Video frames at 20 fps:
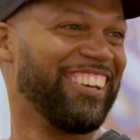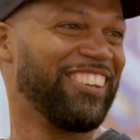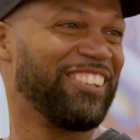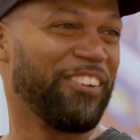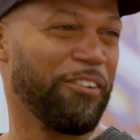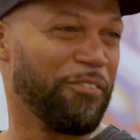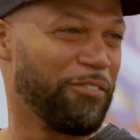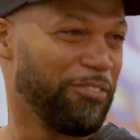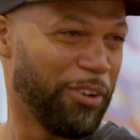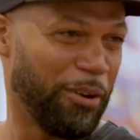
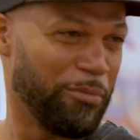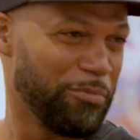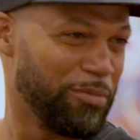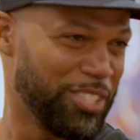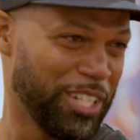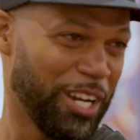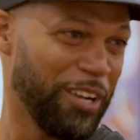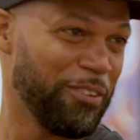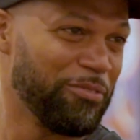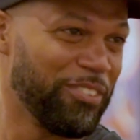So from
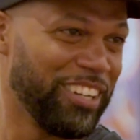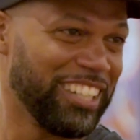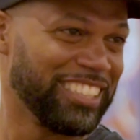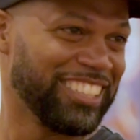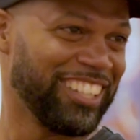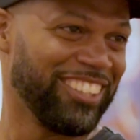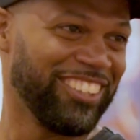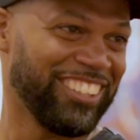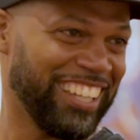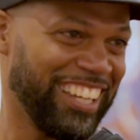jump, I
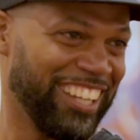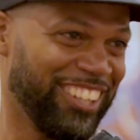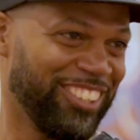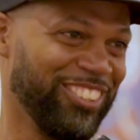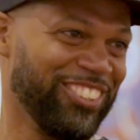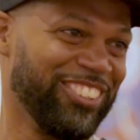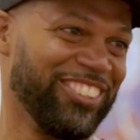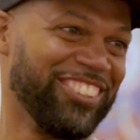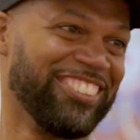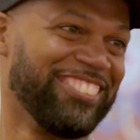said, okay,
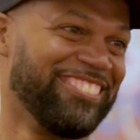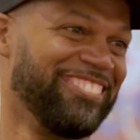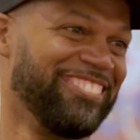cool.